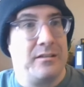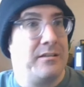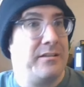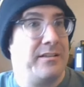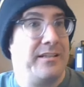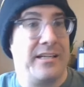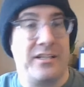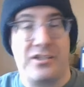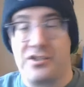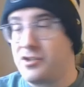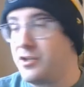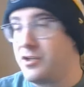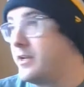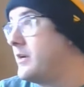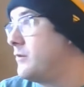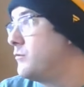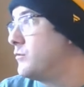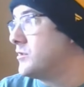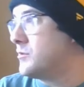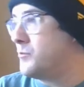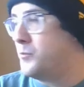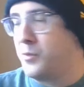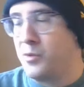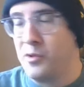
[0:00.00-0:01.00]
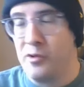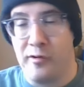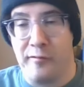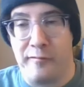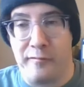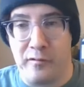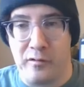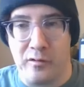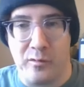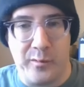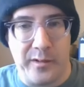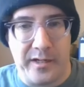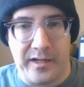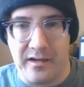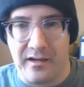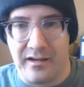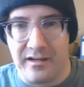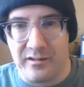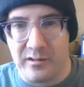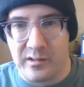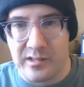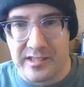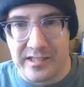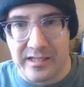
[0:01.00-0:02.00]
Yesterday was beautiful. We
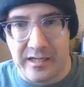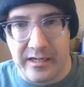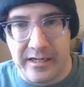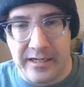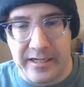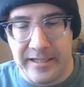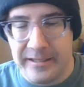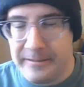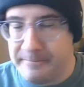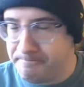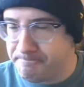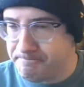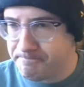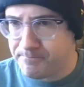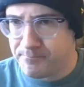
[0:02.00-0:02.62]
got outside,